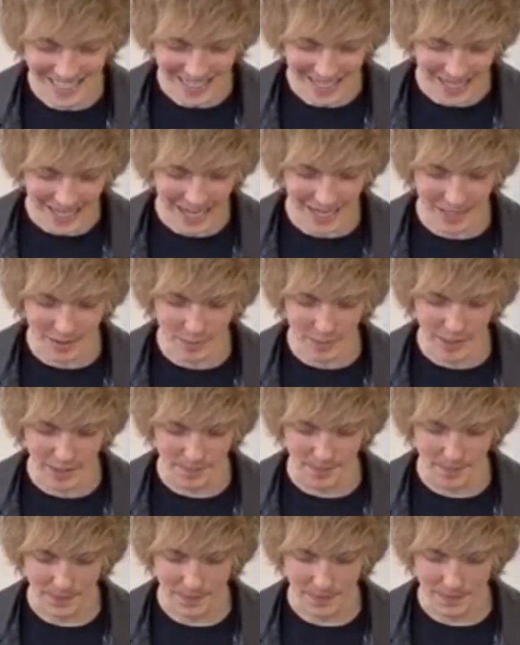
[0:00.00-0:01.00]
Anyway,
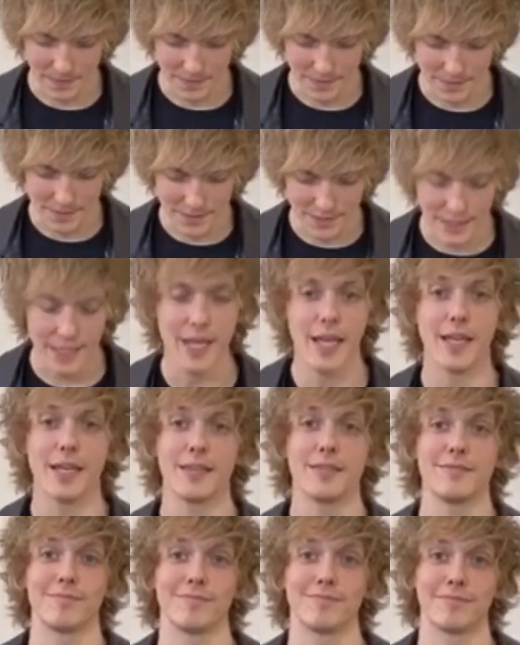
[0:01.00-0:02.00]

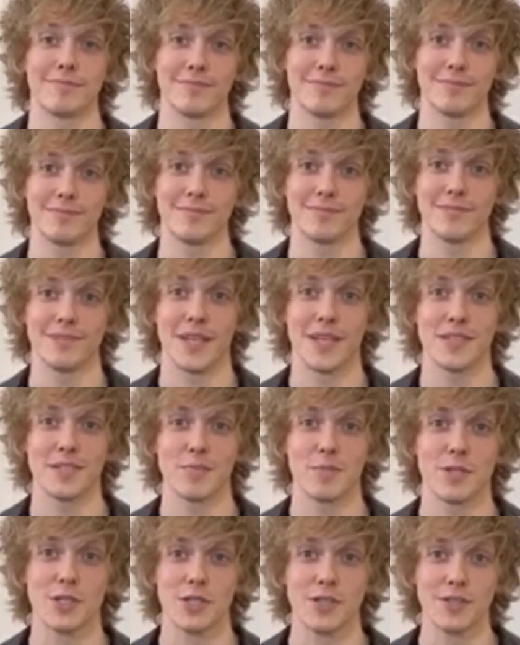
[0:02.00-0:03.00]
today, as I'm
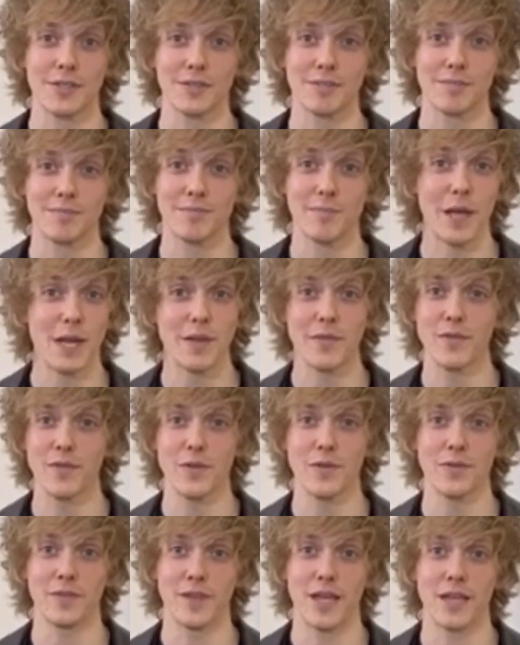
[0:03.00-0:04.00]
sure many of you
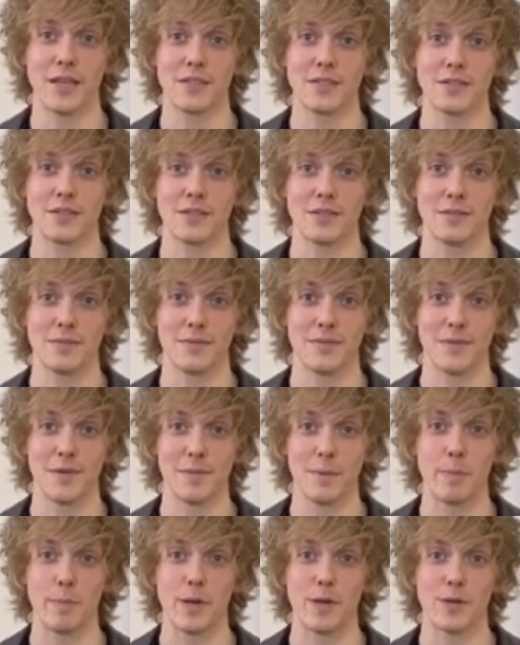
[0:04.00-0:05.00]
have guessed from
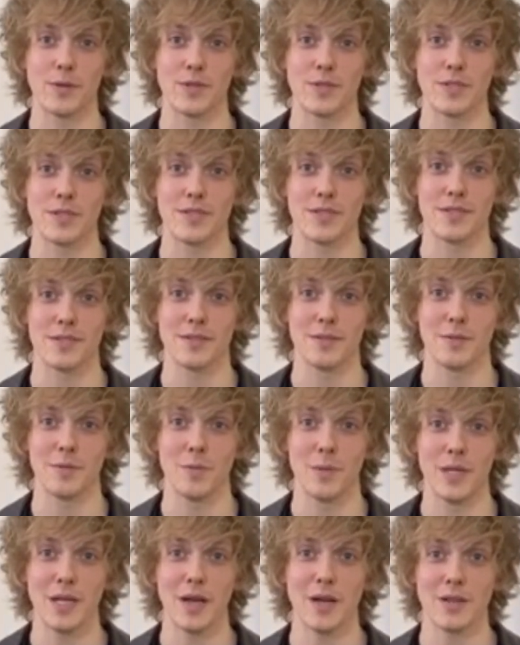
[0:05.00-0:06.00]
the posts,
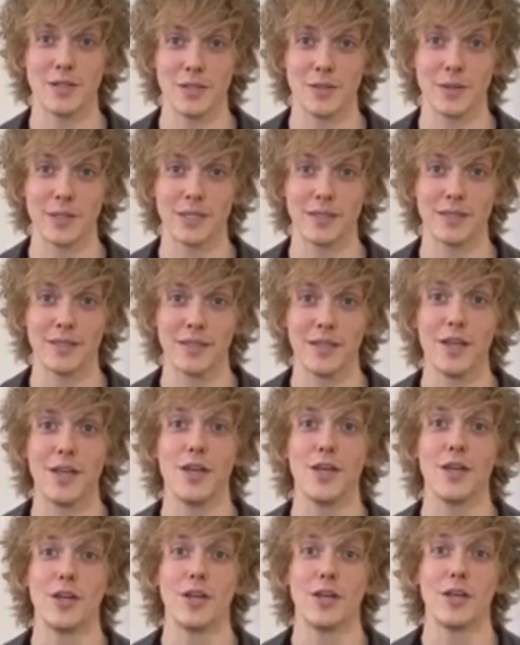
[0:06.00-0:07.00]
we are doing
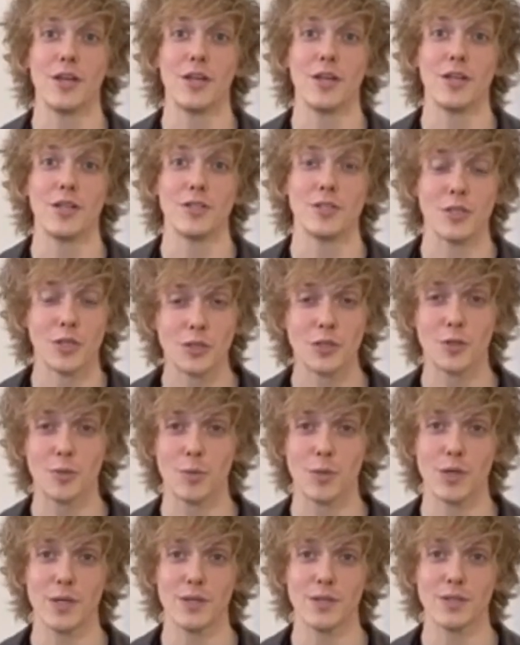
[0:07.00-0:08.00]
Took the
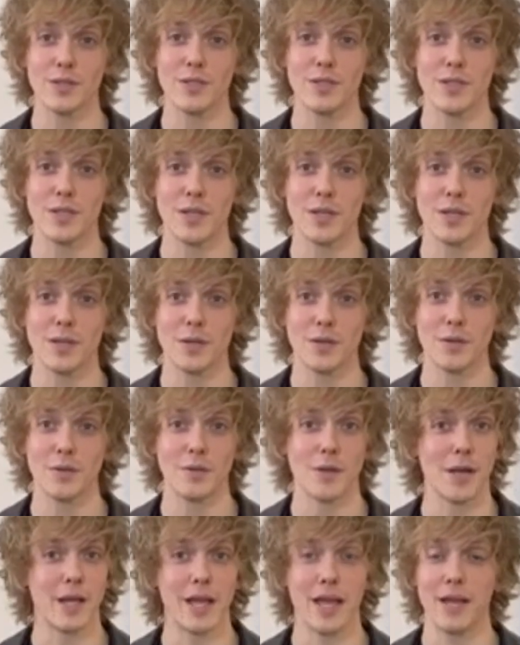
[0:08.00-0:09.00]
Words
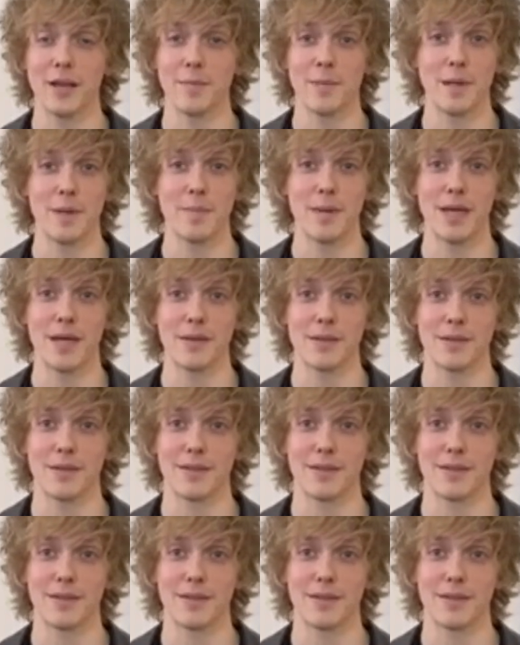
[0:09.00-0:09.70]
Right Out of My Mouth.